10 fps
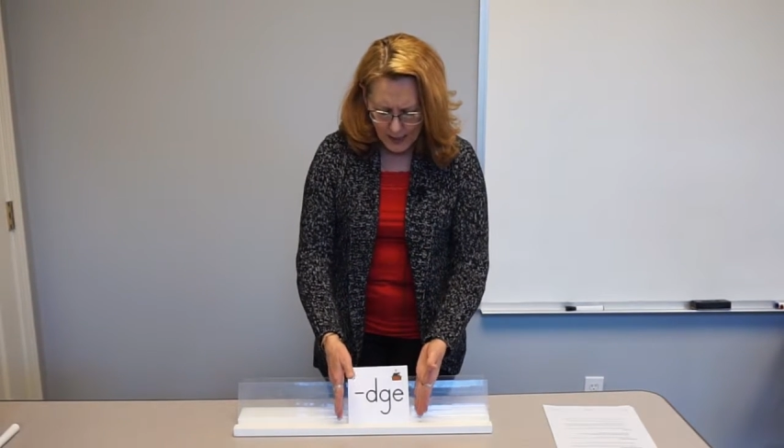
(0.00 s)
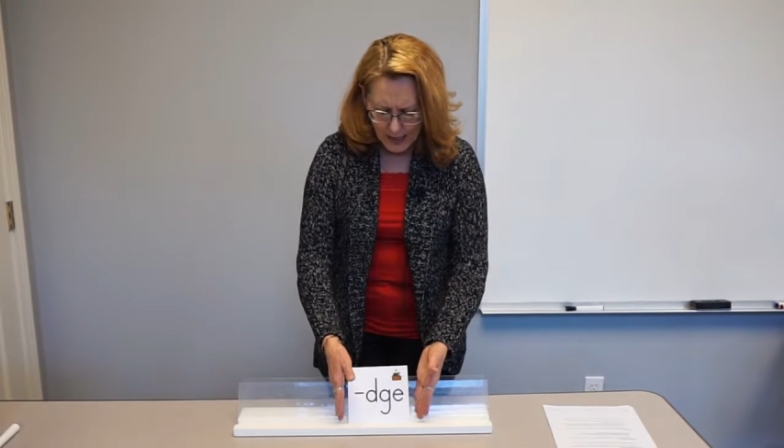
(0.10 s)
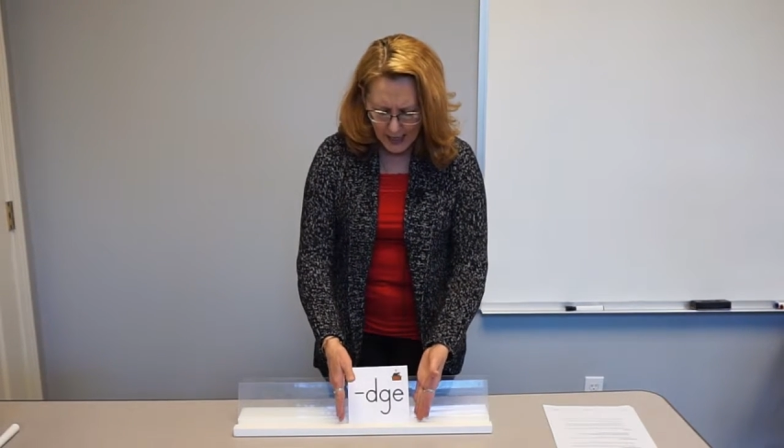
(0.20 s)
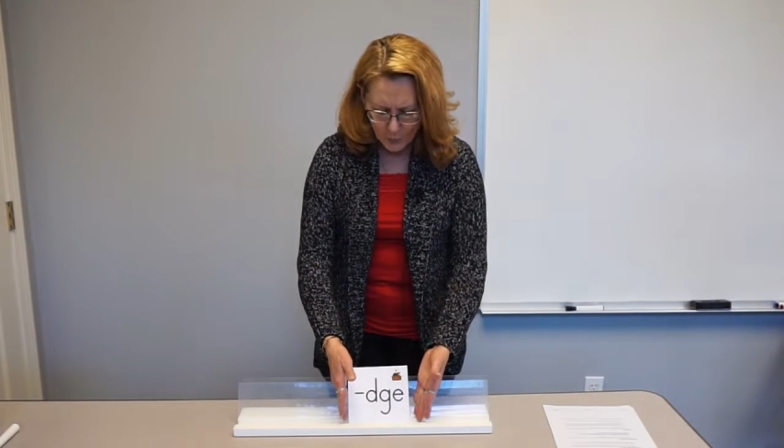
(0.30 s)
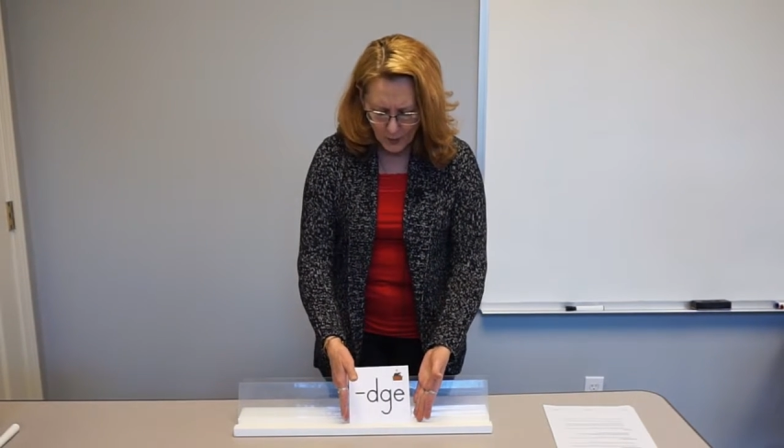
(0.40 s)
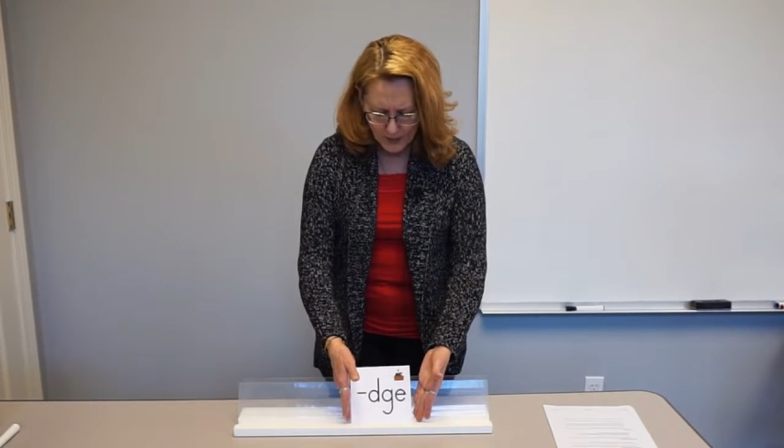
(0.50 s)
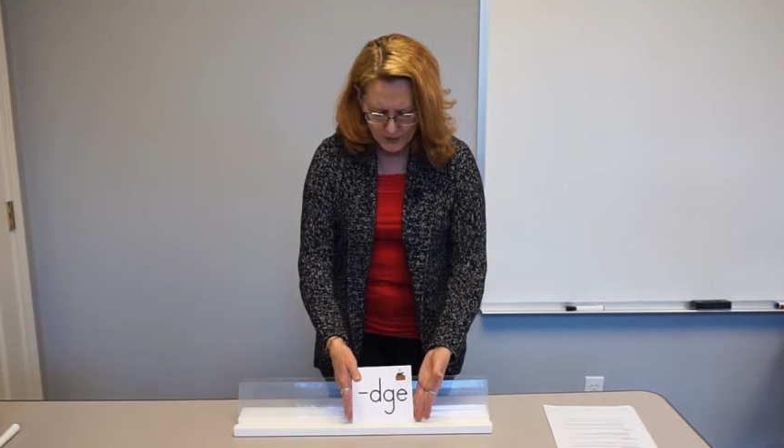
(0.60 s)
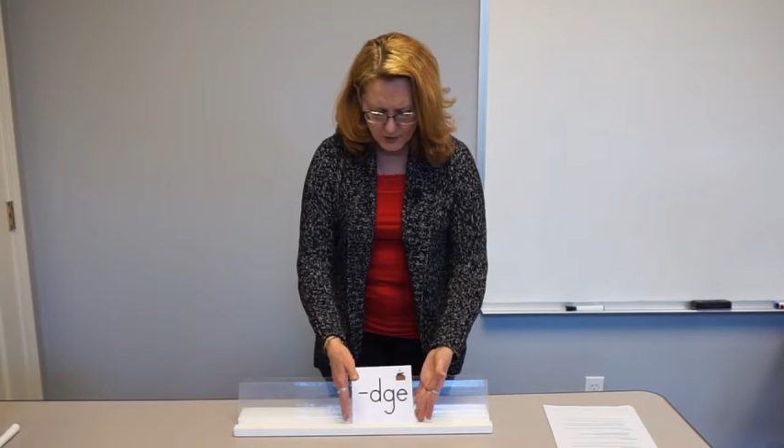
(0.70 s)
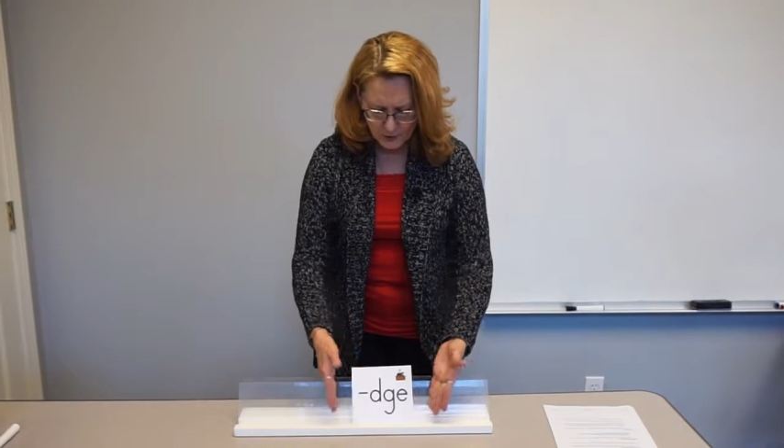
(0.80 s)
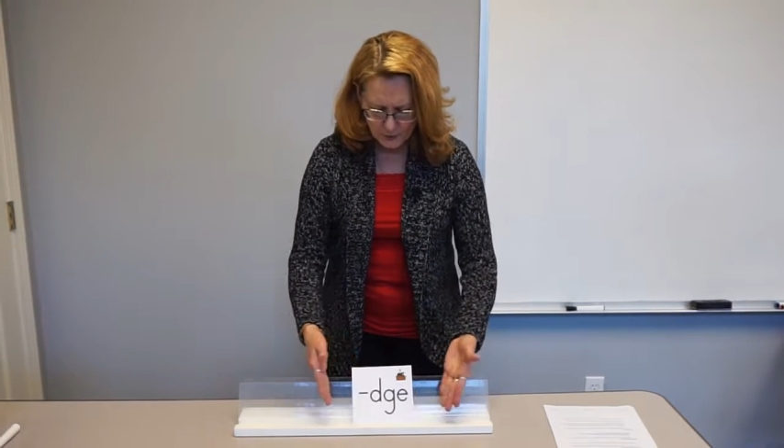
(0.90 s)
I want
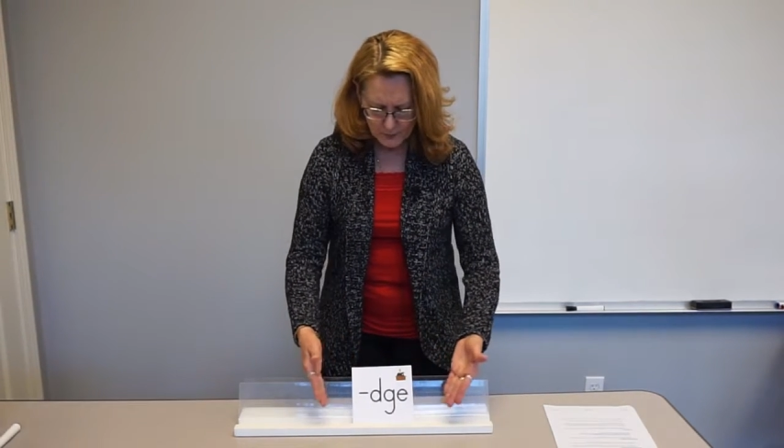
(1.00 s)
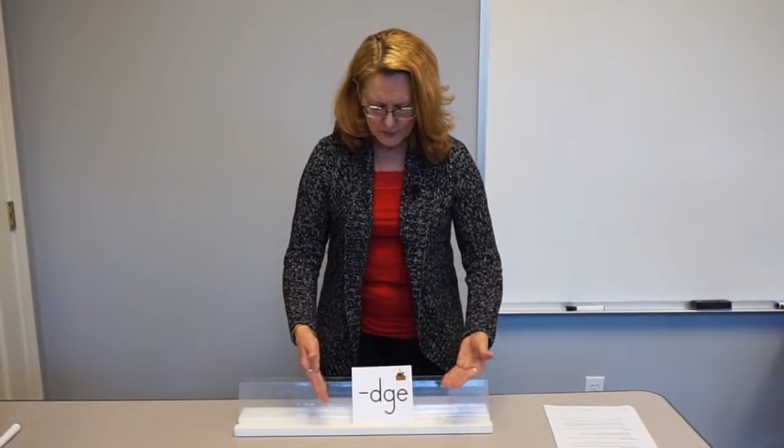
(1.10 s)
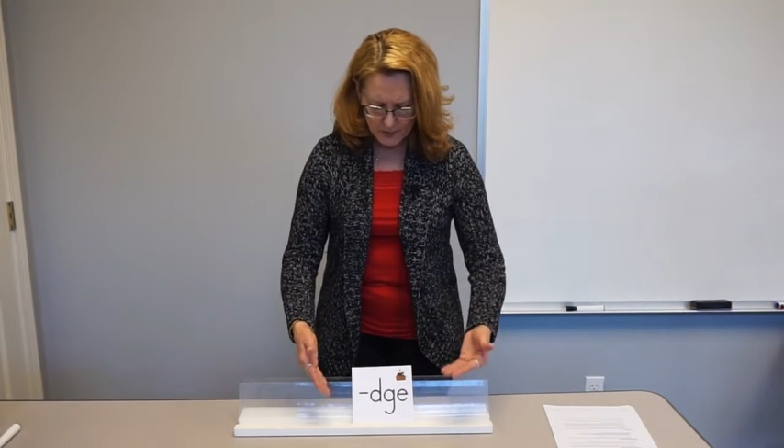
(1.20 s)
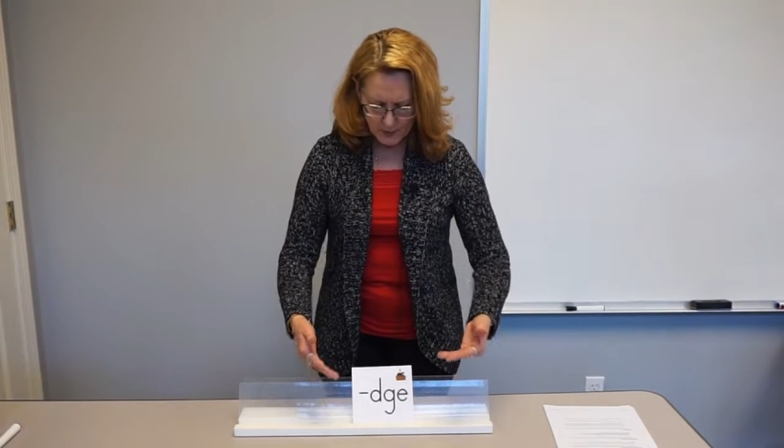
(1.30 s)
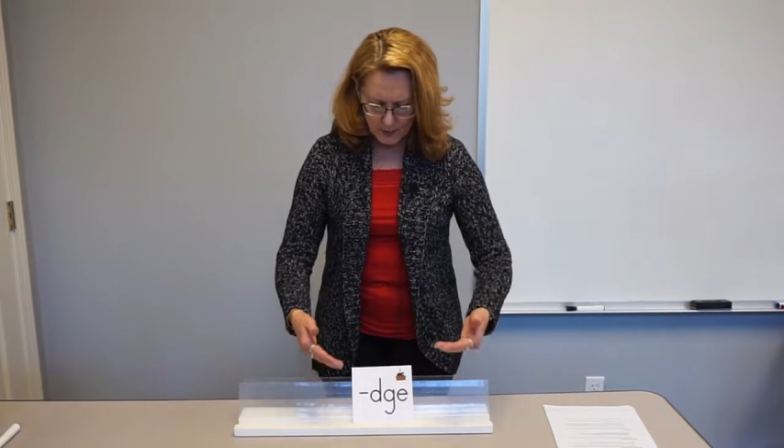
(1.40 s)
students